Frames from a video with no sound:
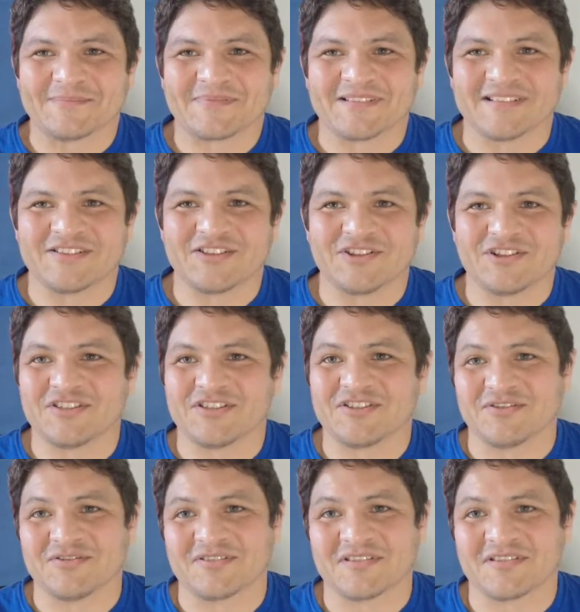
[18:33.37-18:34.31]

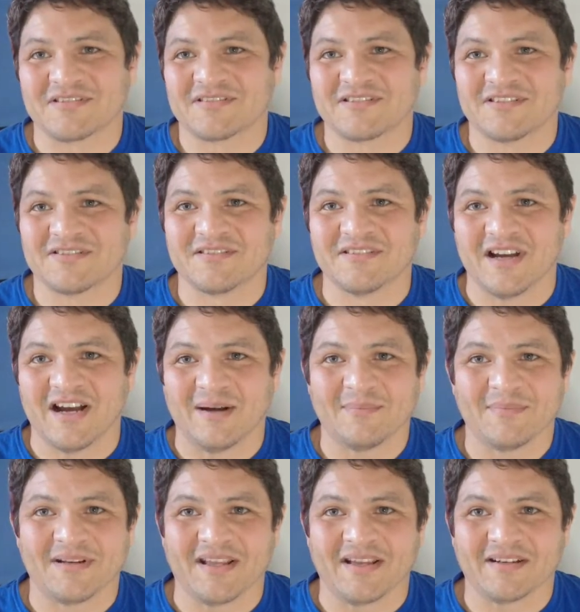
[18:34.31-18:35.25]
jiu-jitsu's just
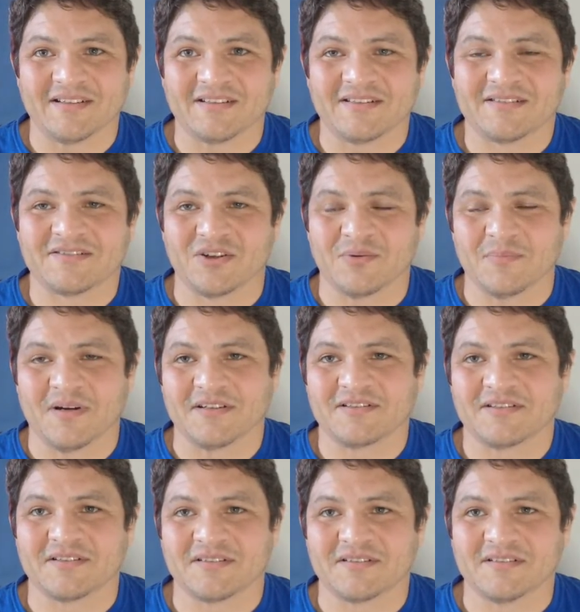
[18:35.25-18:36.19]
dominated so
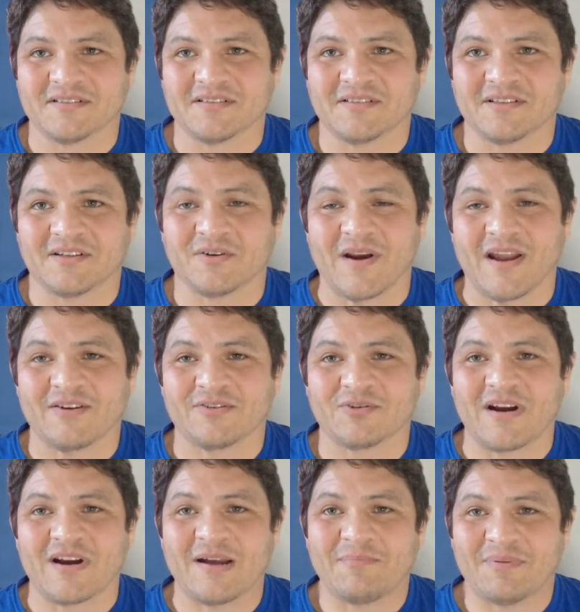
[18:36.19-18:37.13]
much in the
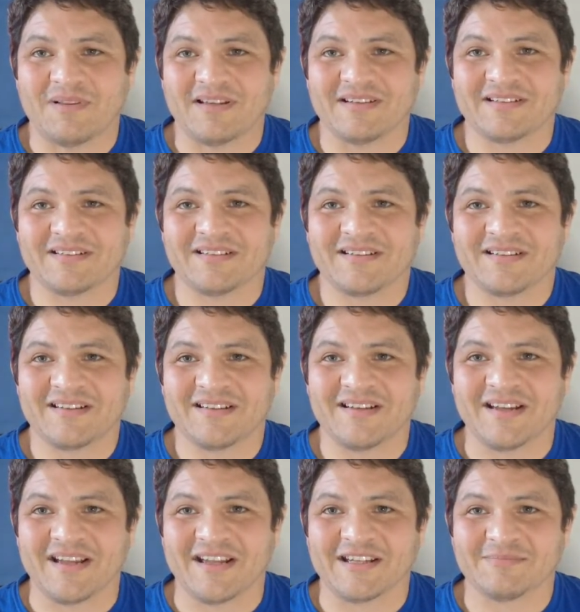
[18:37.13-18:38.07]
ground grappling
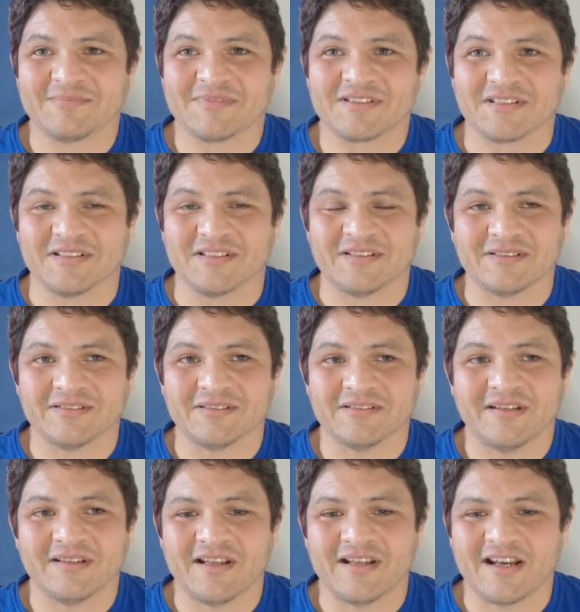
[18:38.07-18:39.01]
game, so
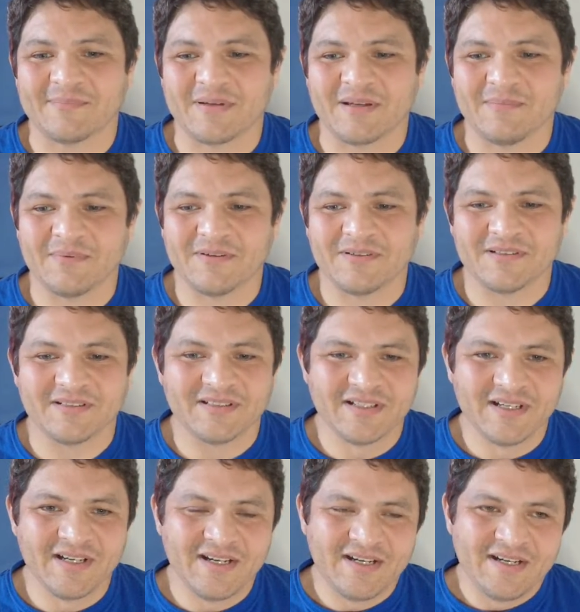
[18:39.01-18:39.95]
a lot of people
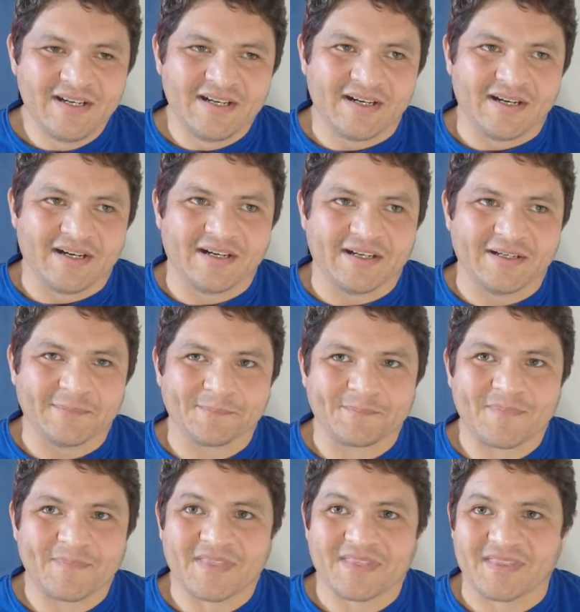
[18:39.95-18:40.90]
um,
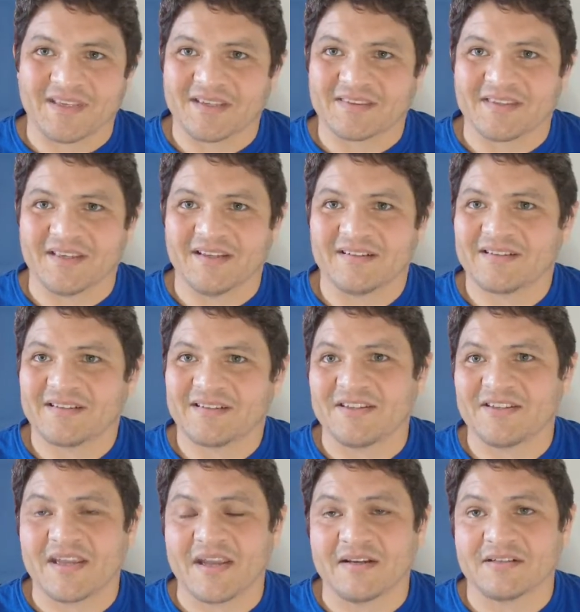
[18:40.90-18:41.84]
think that yeah,
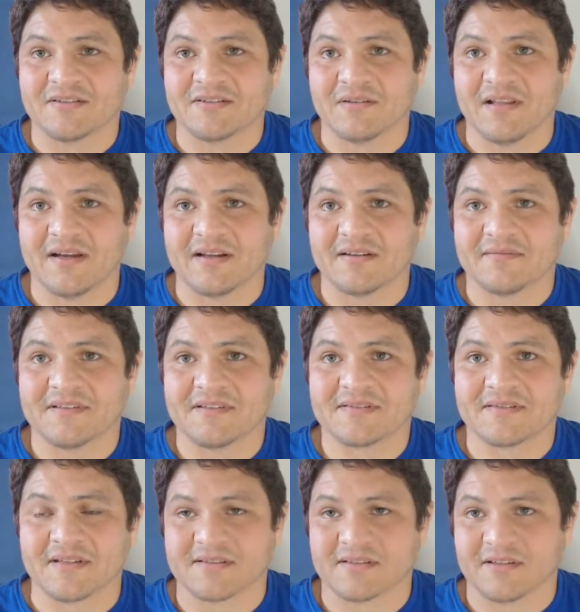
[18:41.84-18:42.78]
you can't do a lot of these
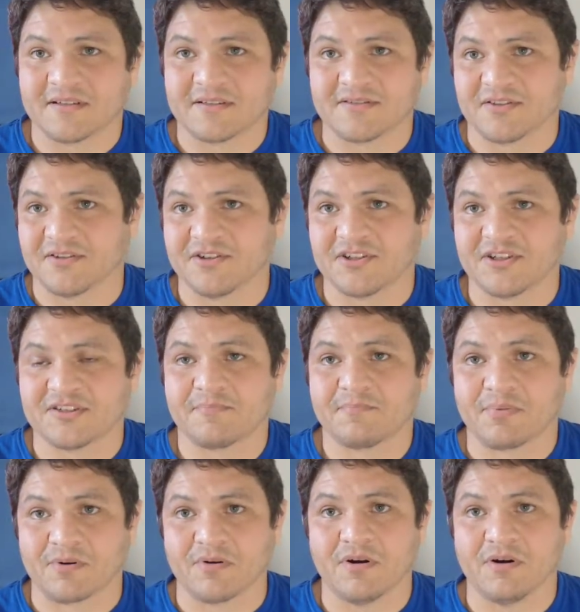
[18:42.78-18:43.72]
things that are considered
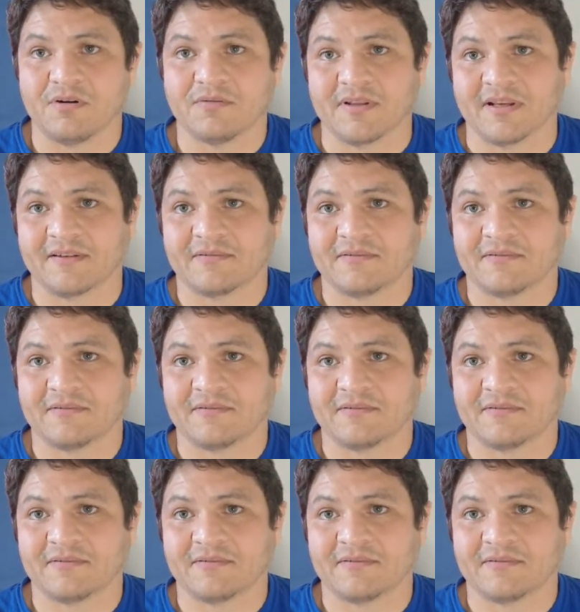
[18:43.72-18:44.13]
just pro